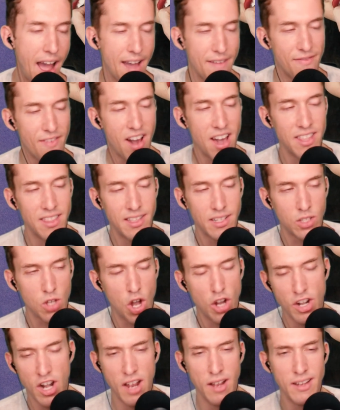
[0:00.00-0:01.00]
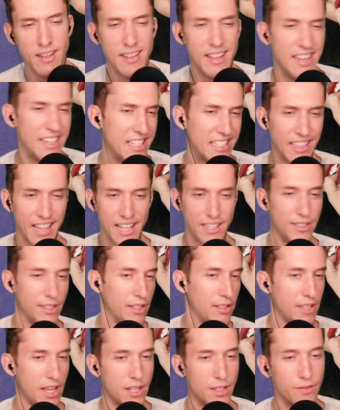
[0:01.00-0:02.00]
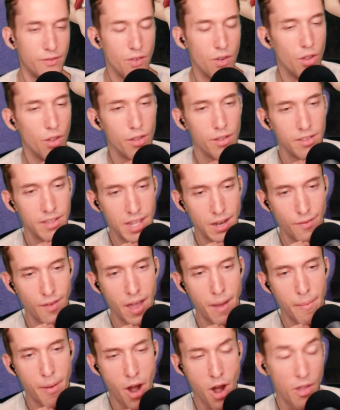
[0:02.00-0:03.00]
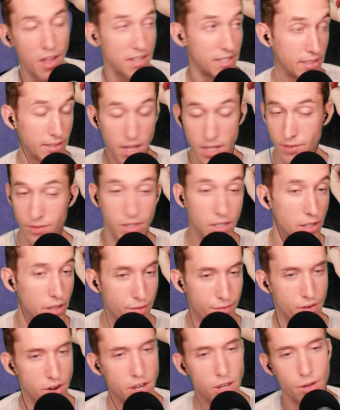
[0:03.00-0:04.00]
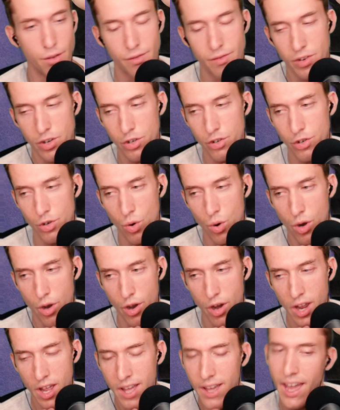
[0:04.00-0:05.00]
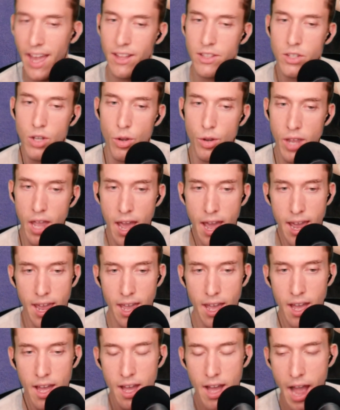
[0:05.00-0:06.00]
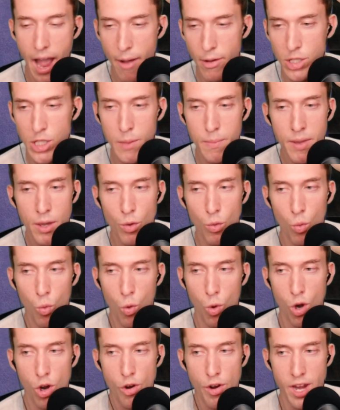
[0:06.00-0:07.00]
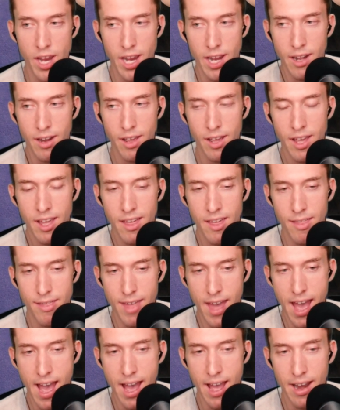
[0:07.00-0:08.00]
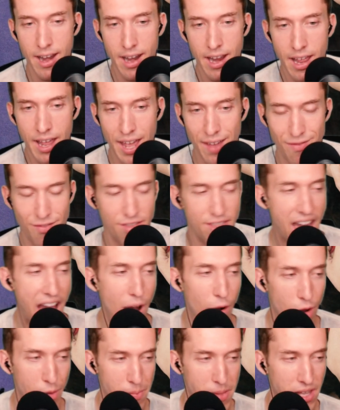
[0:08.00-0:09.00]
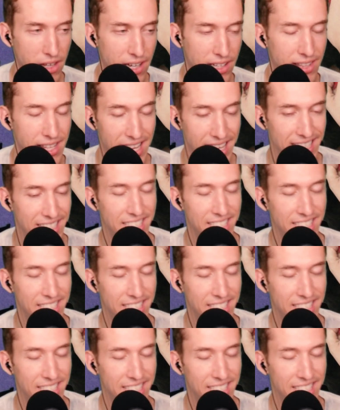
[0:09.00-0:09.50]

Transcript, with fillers: I find the song it's just less successful than Vampire, less successful than Good For You for sure. It's okay. I was a bit worried that if that would be like the